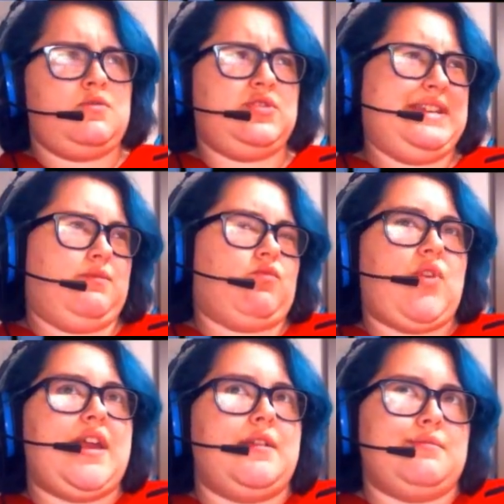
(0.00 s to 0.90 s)
like
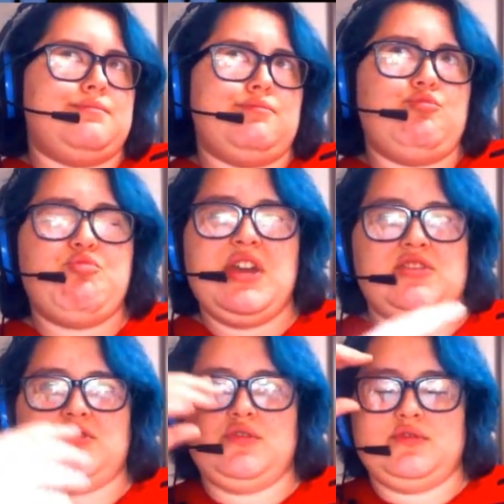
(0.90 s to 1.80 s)
random
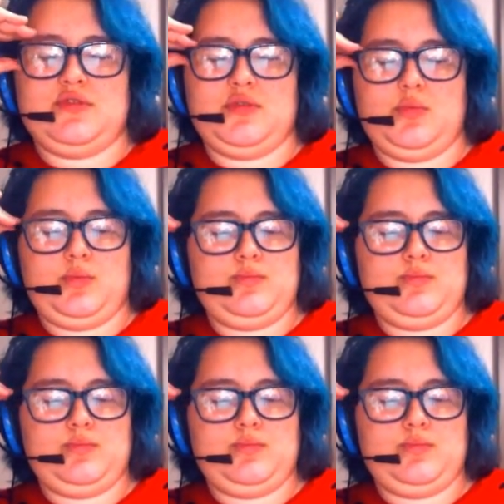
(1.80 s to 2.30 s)
pictures or